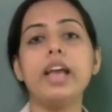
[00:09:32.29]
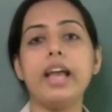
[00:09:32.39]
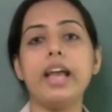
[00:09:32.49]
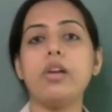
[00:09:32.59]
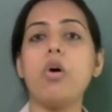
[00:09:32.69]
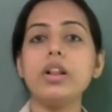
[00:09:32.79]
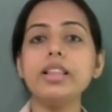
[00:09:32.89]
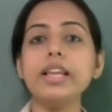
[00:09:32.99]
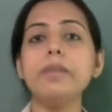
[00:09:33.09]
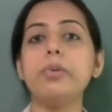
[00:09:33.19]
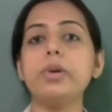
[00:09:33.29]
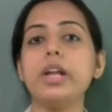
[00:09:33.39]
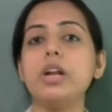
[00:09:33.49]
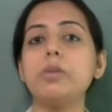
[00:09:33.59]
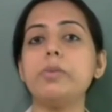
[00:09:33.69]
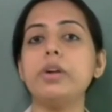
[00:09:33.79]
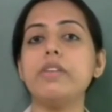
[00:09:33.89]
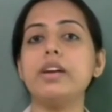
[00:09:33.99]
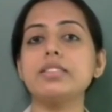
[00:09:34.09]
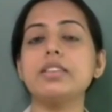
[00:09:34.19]
and all the input and output
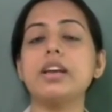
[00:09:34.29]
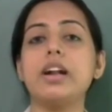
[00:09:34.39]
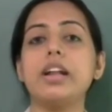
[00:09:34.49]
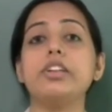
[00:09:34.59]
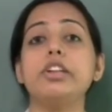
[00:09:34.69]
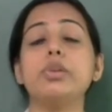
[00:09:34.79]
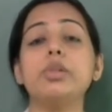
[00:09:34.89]
devices are connecting